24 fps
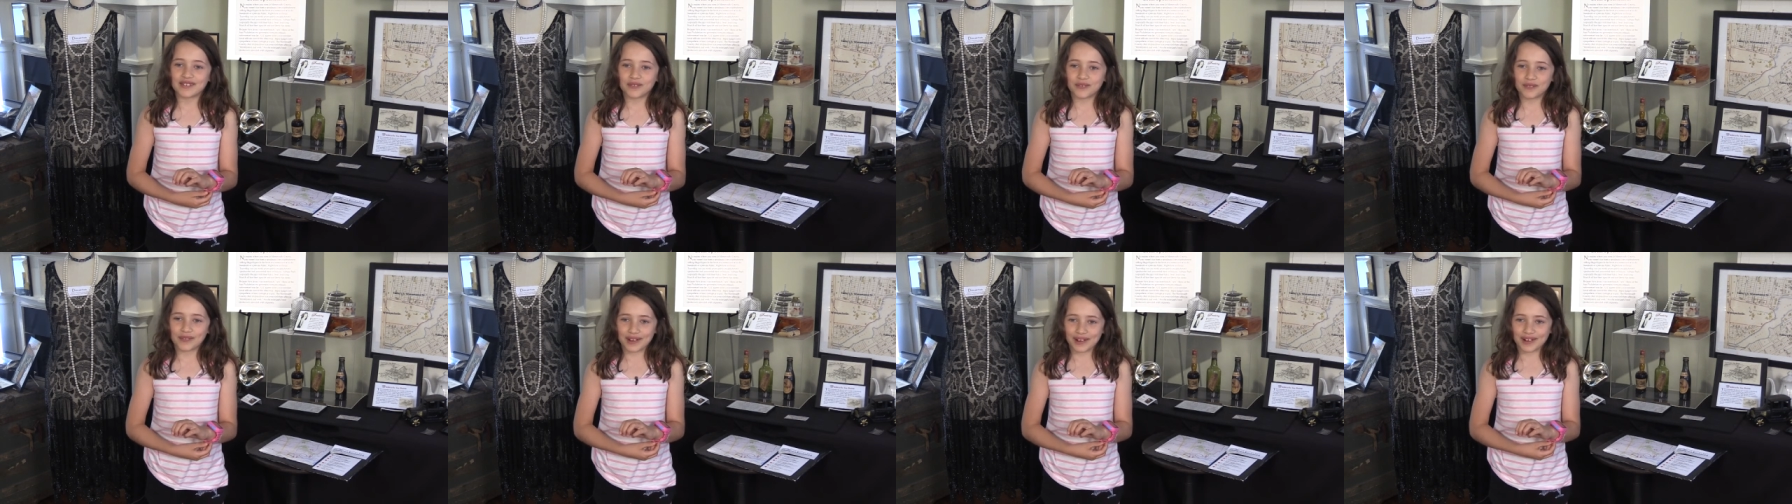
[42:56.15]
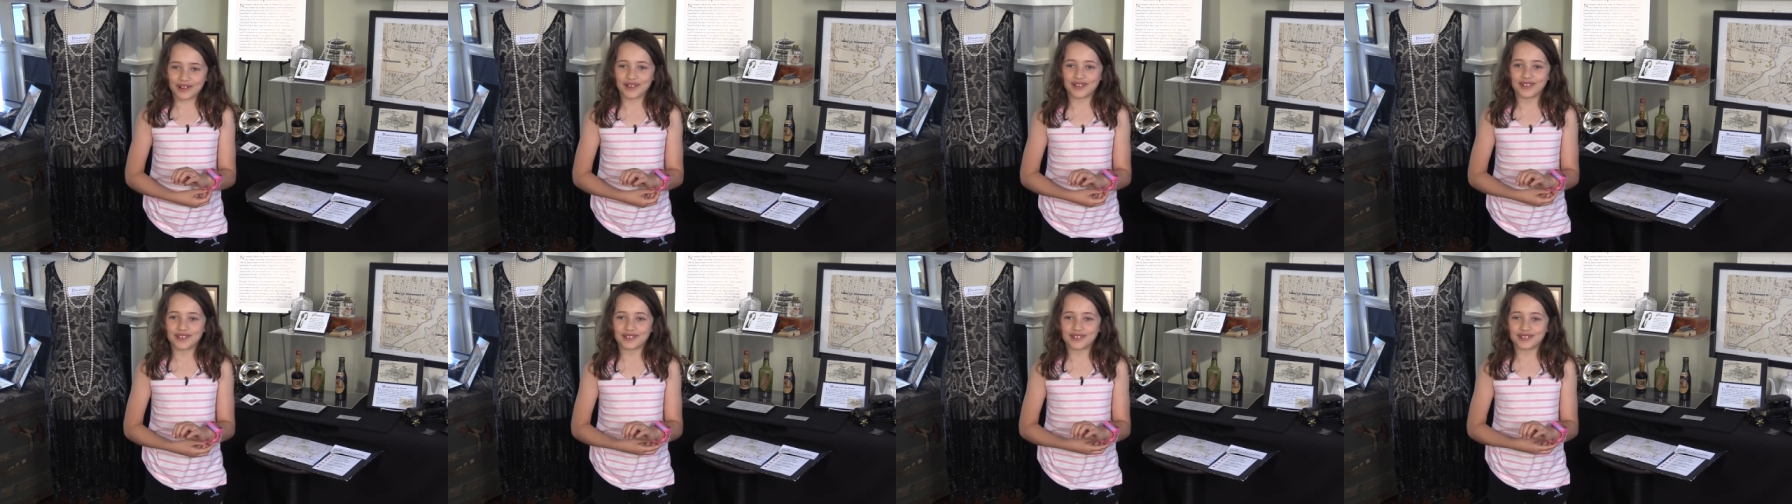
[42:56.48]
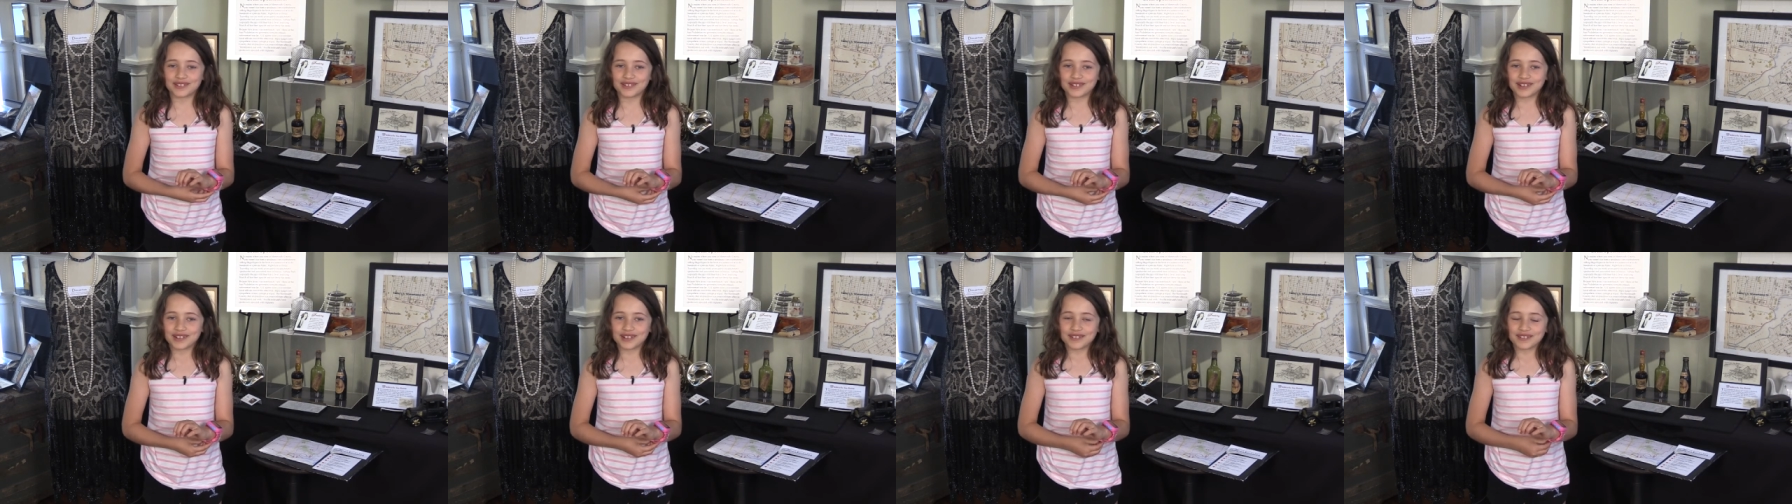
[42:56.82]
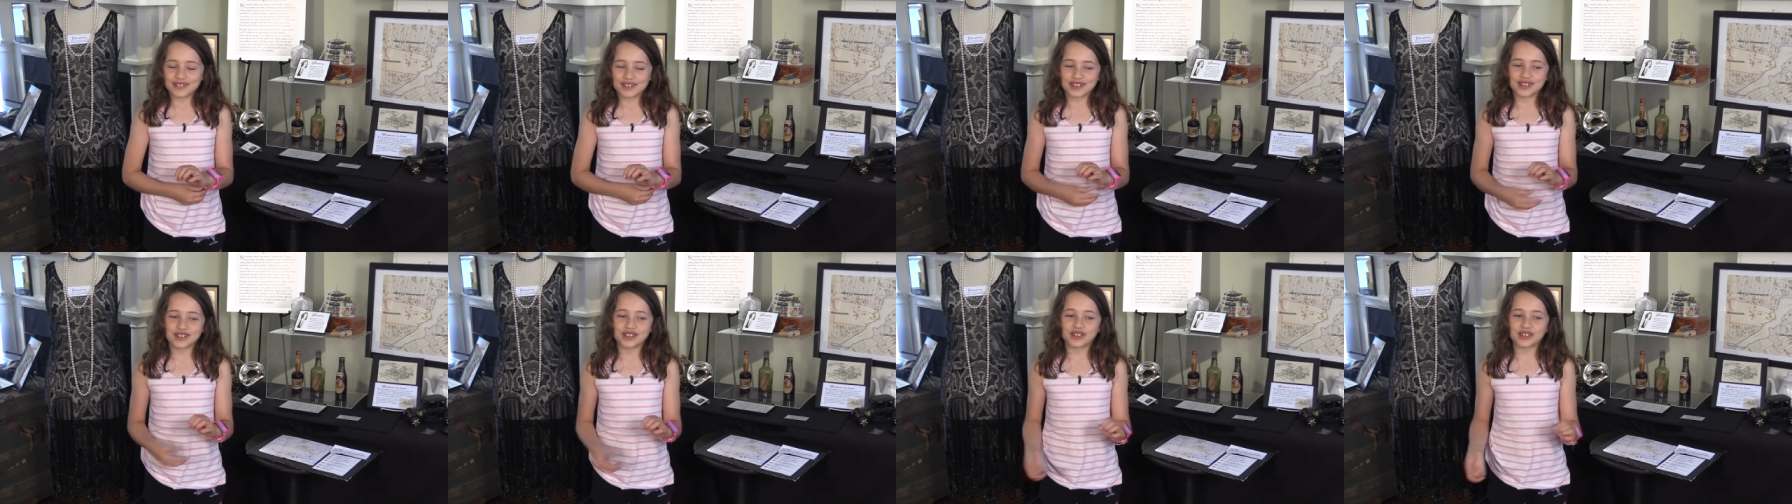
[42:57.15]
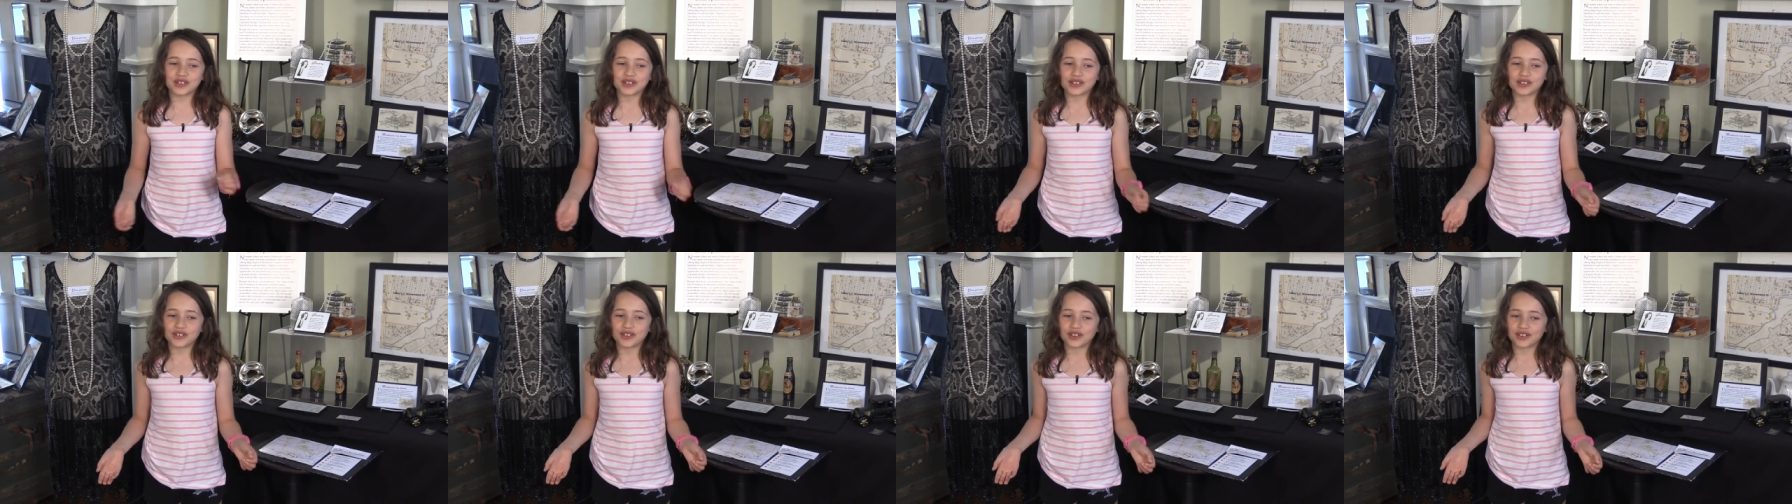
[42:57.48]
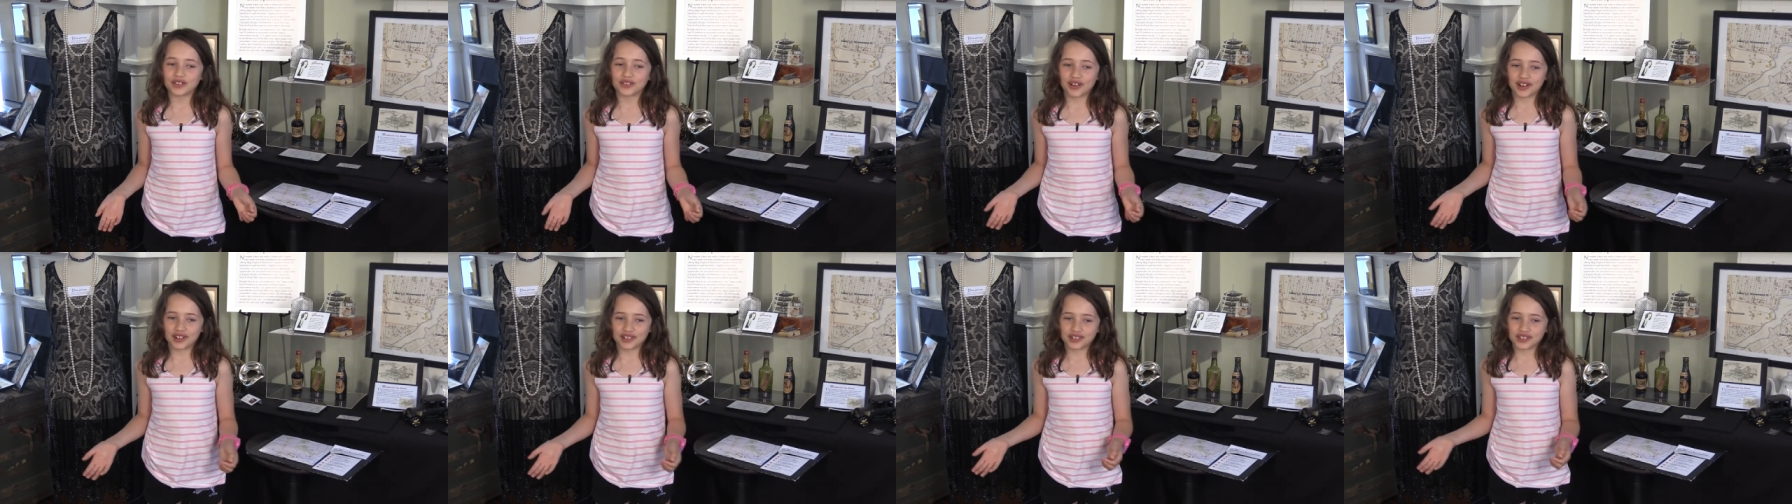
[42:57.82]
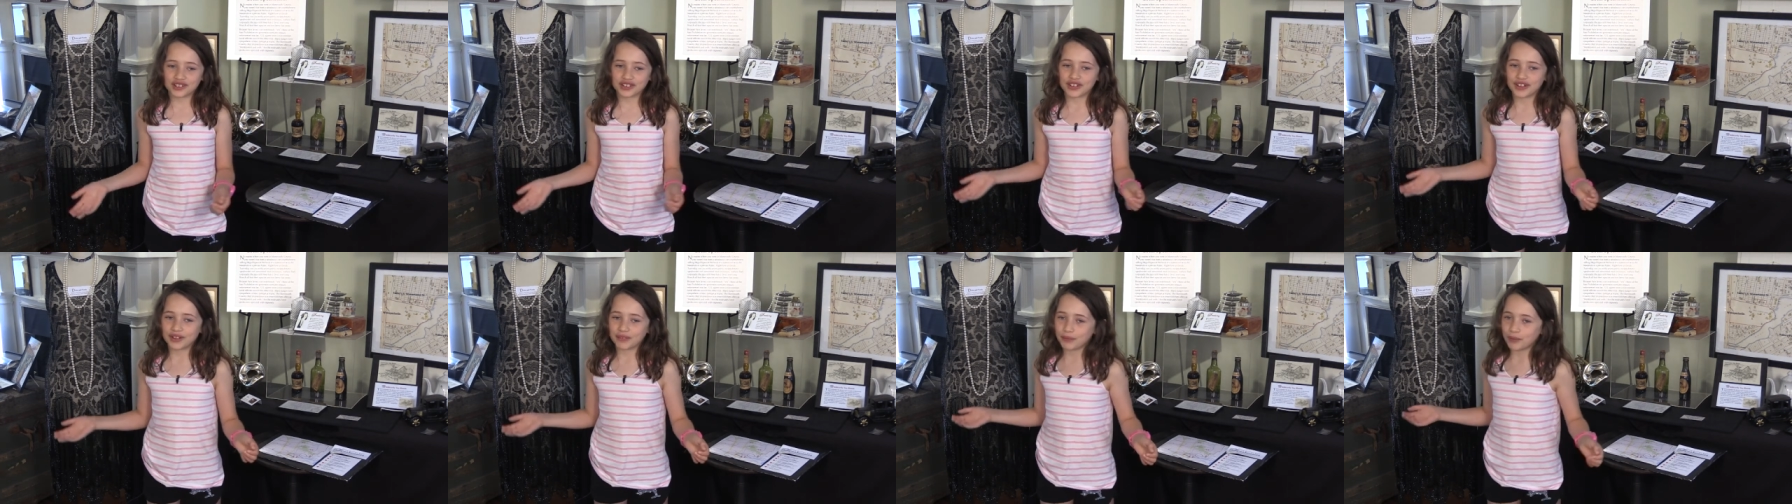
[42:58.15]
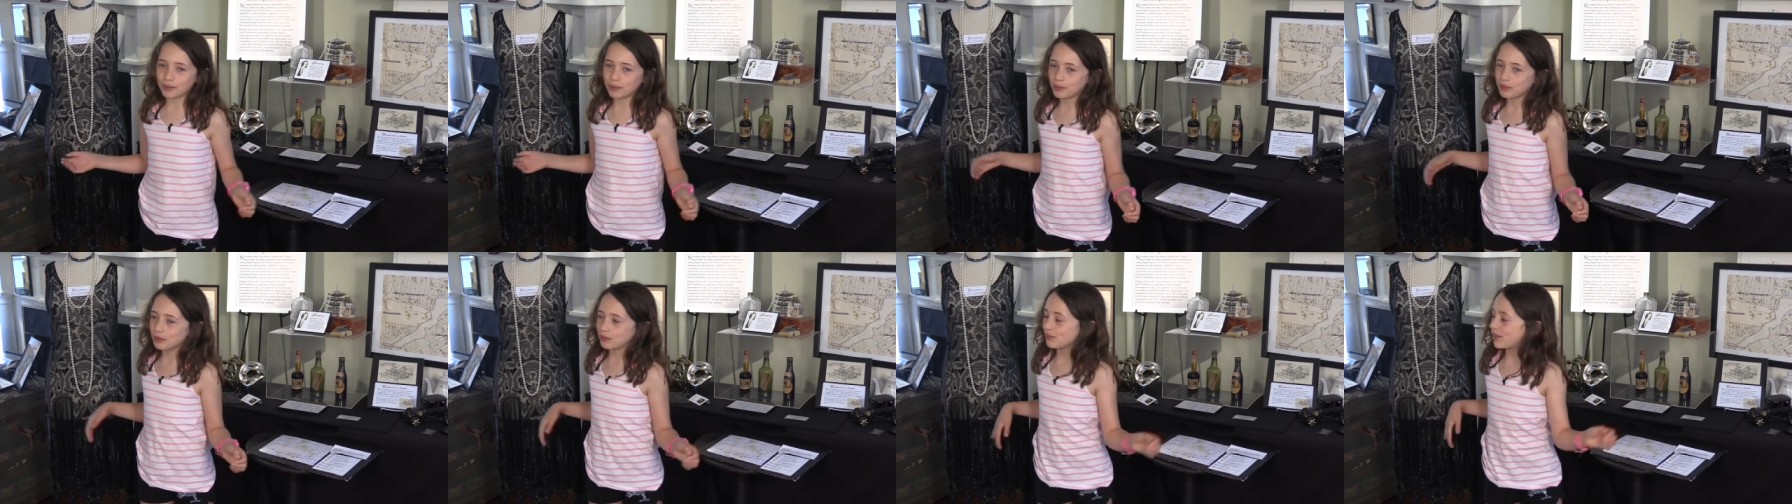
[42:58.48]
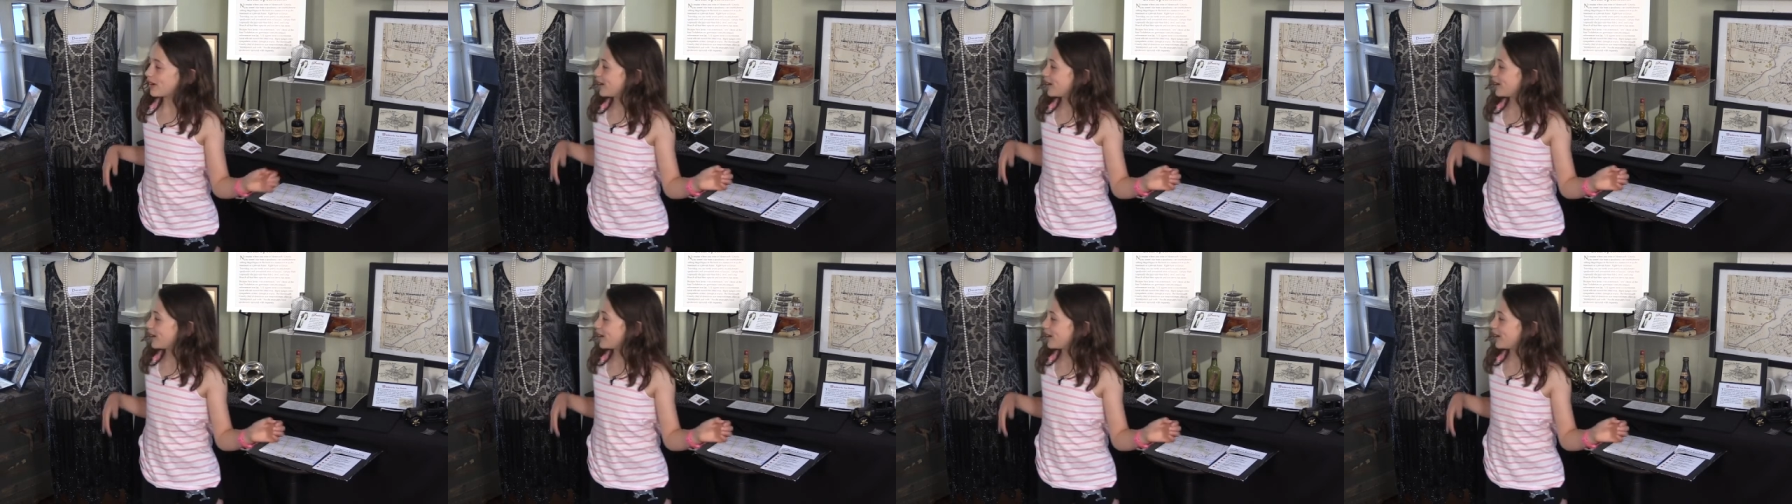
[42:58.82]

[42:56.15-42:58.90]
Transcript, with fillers: wear this is the dresses that women